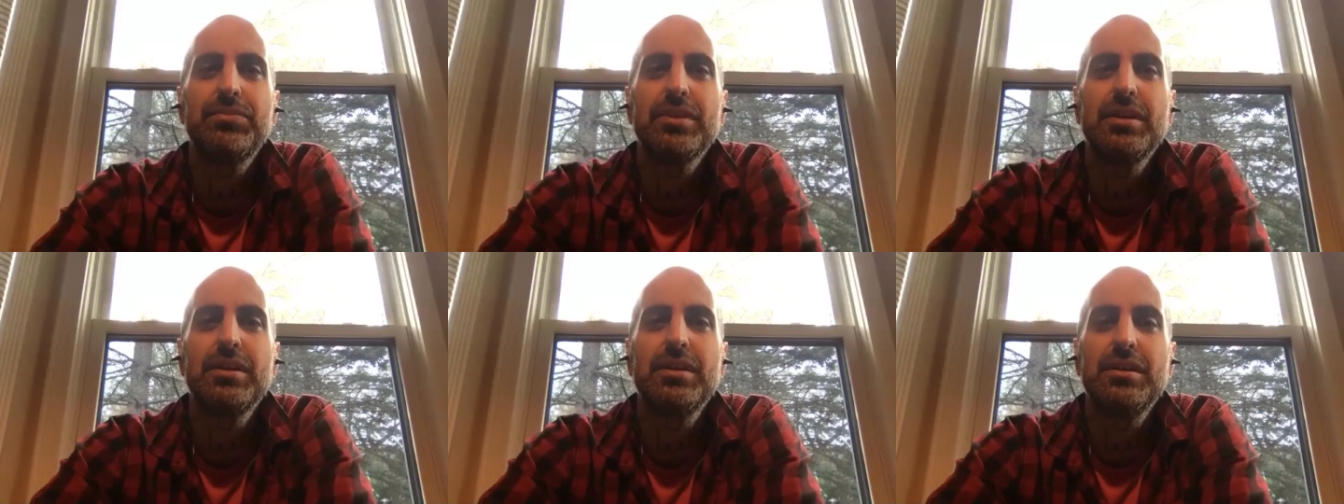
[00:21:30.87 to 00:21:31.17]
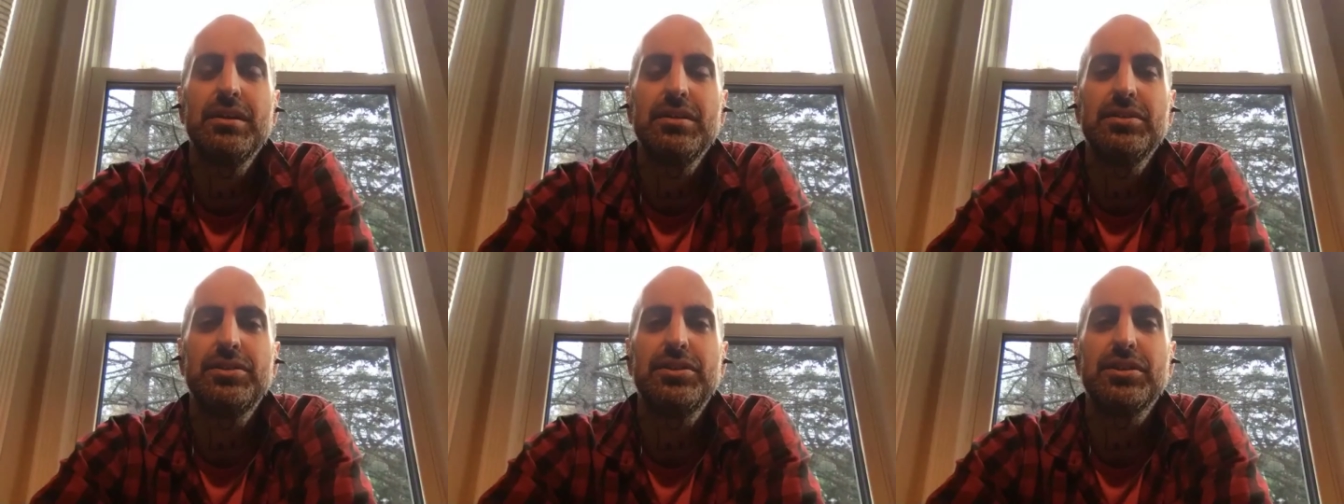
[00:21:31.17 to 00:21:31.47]

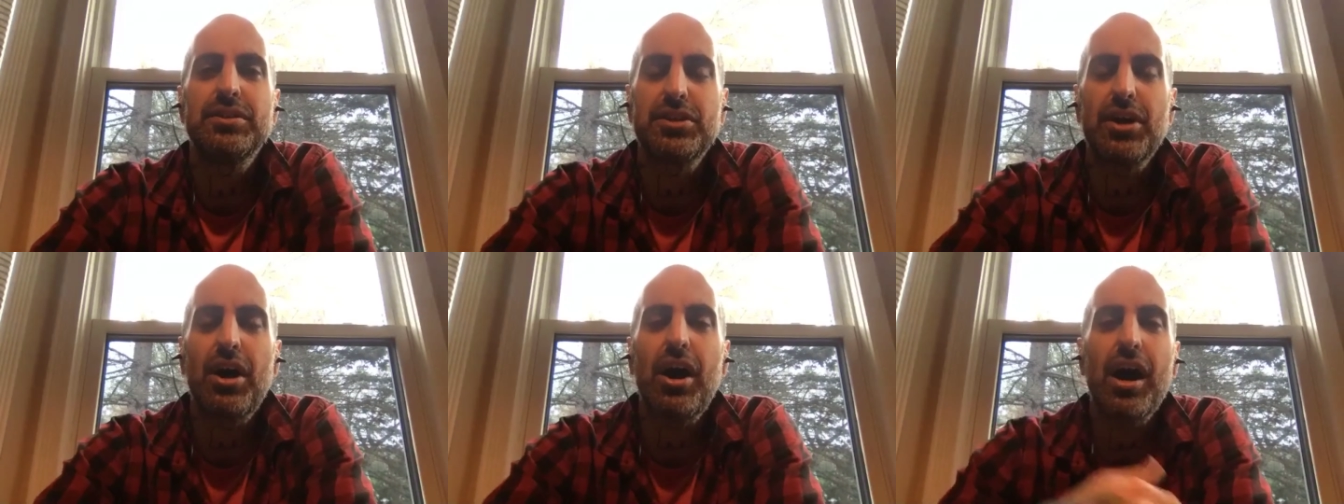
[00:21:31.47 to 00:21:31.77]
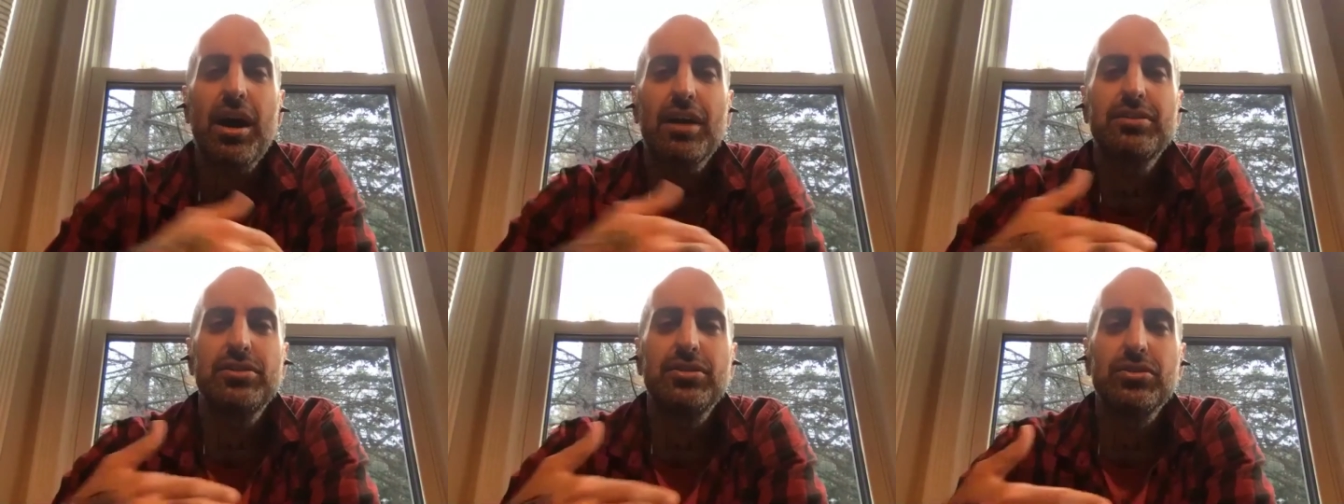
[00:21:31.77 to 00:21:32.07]
to talk
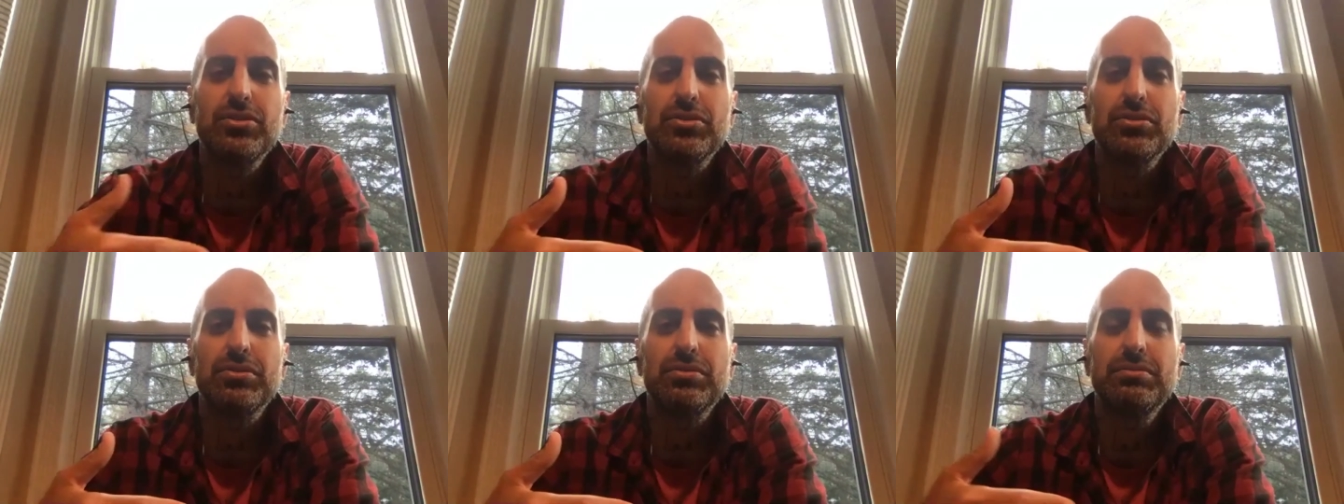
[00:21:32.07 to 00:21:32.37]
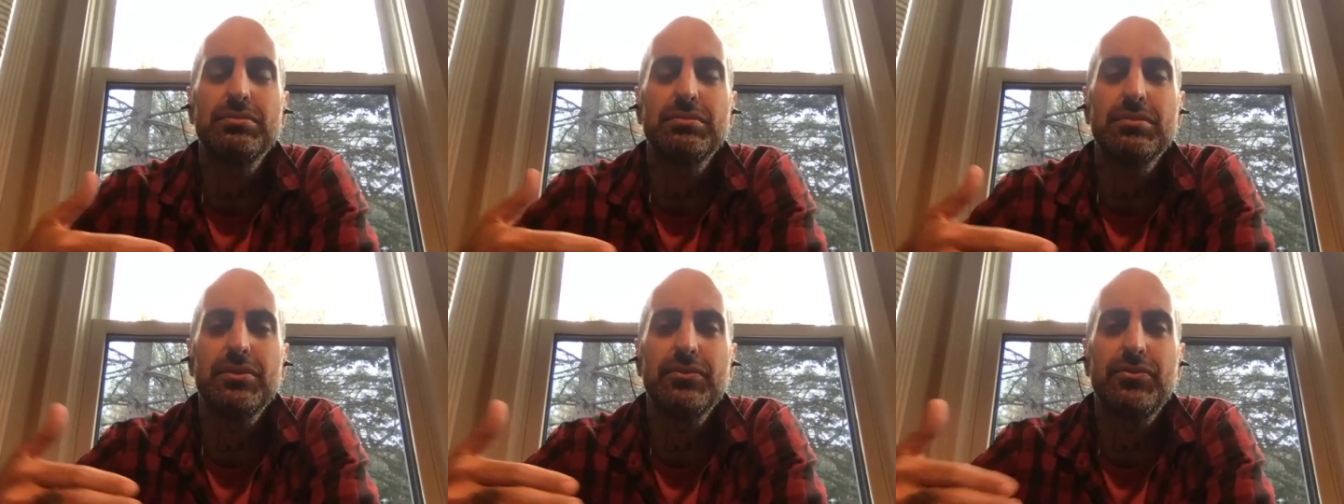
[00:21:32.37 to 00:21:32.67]
to
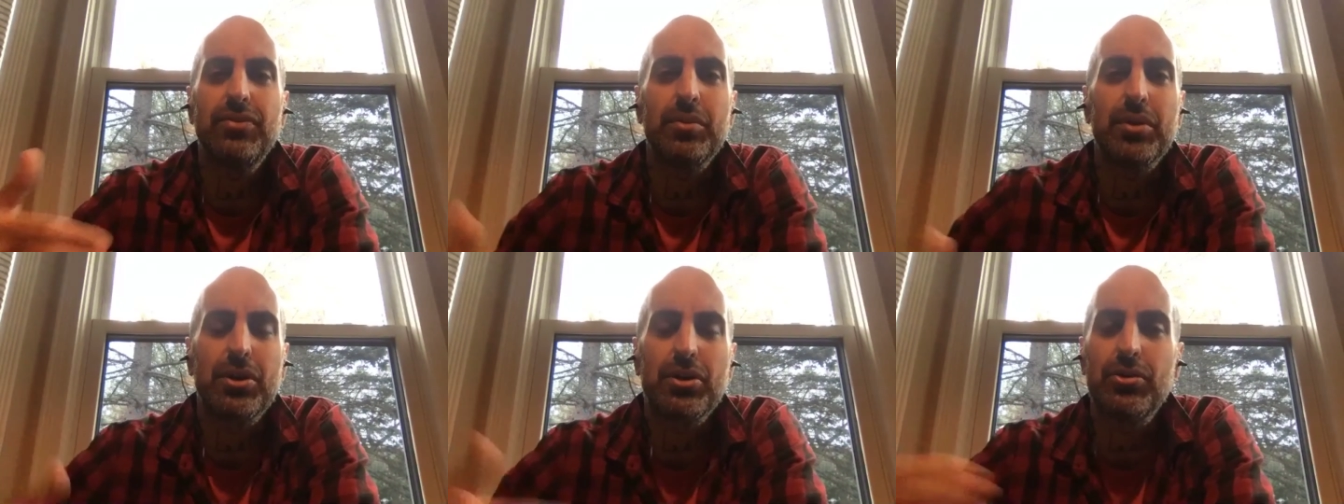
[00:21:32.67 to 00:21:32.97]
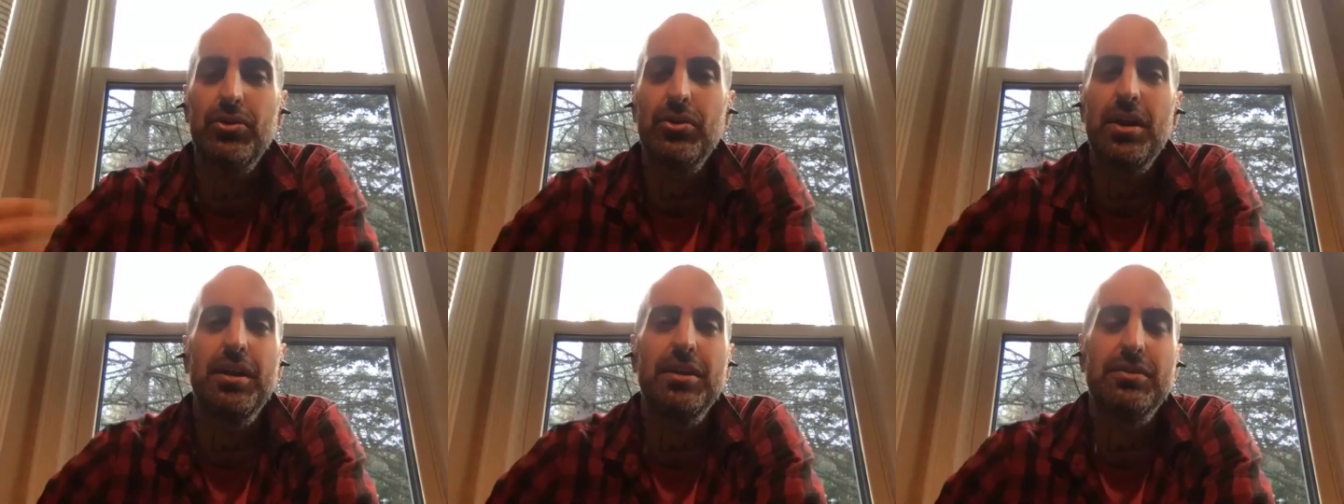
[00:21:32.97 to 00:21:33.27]
from a
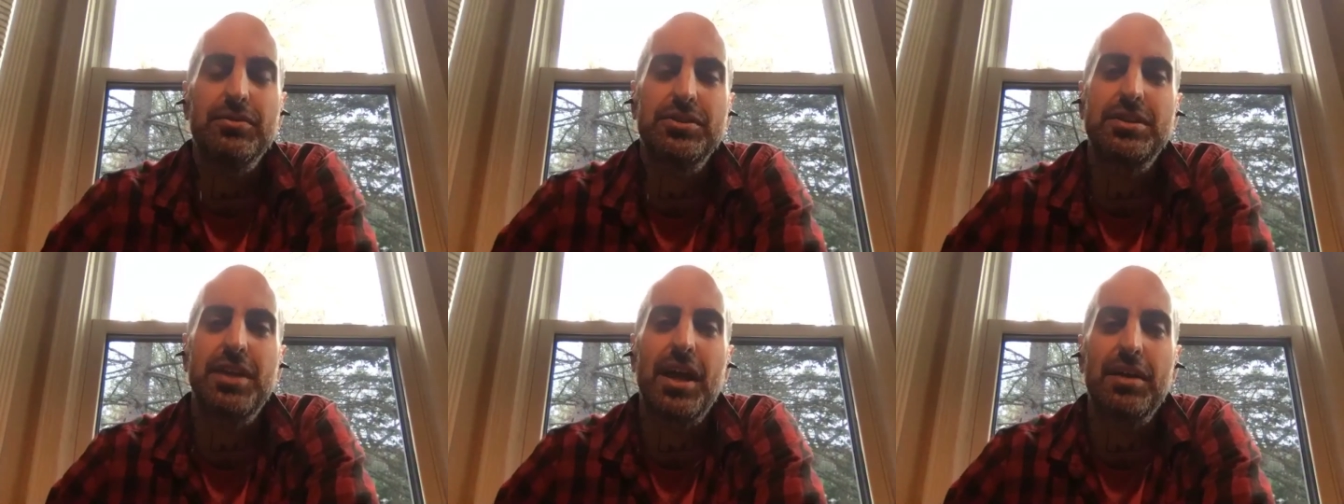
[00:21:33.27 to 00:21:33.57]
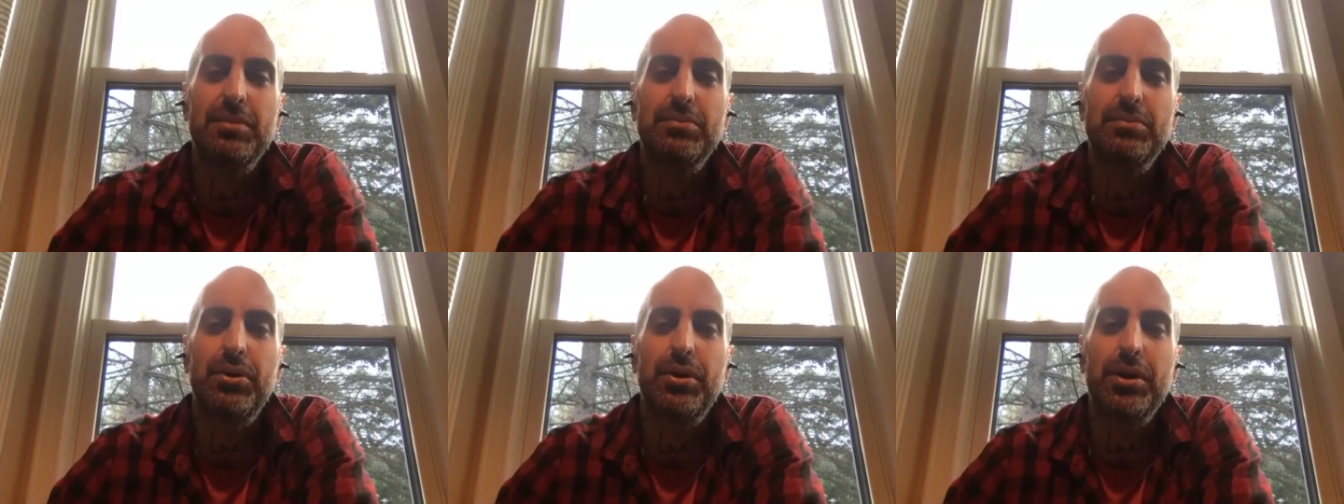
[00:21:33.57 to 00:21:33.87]
creative
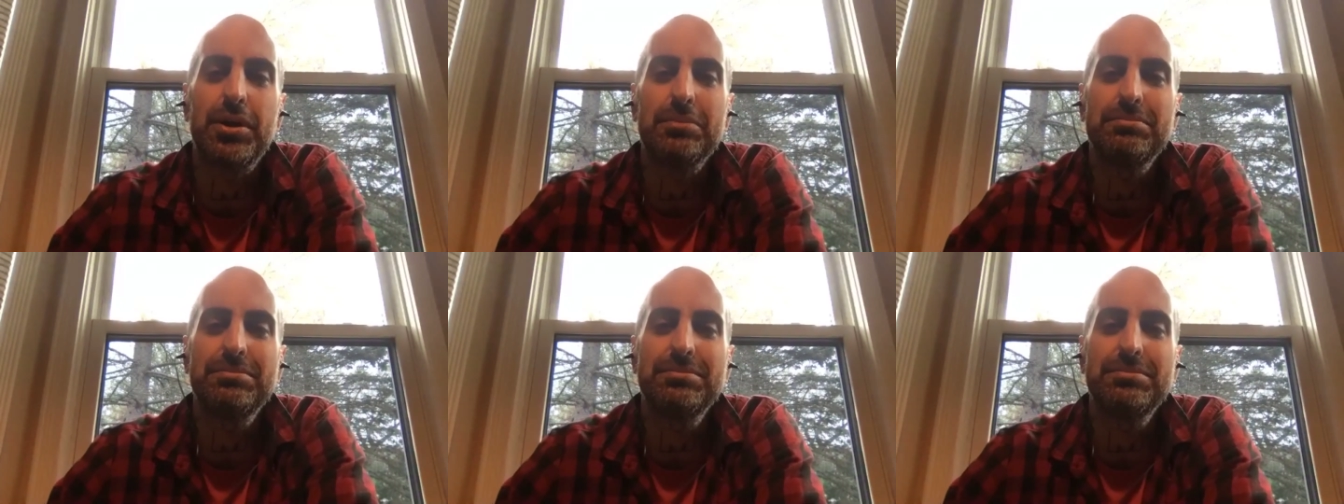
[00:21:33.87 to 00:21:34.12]
standpoint.